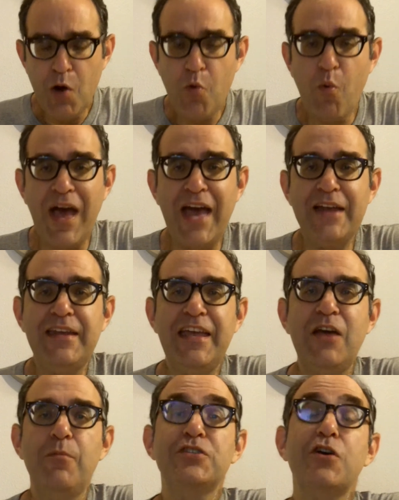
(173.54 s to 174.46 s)
when
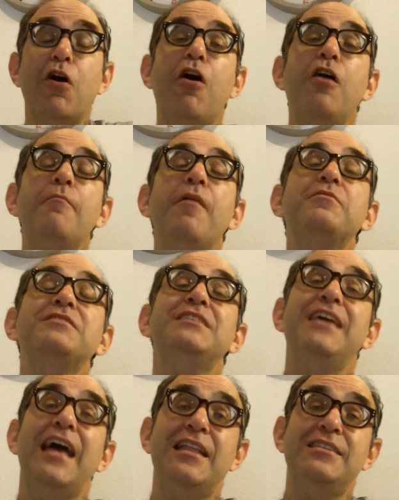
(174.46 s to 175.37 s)
it was almost
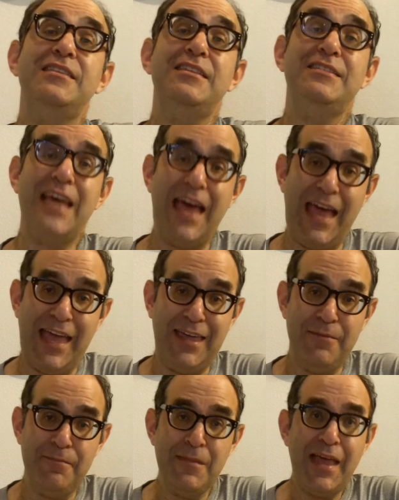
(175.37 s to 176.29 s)
the end of the
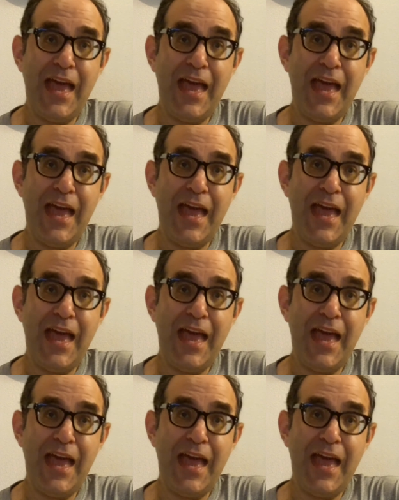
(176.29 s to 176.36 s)
day,